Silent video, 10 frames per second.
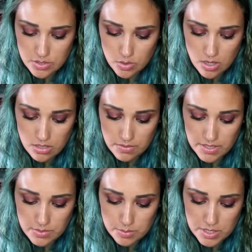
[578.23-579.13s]
So all of
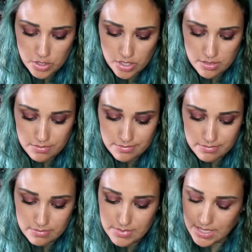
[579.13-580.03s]
these would be good,
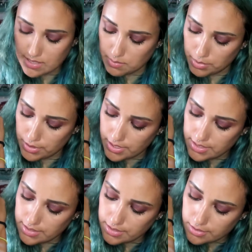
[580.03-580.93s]
I guess,
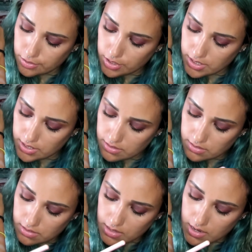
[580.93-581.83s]
blending shades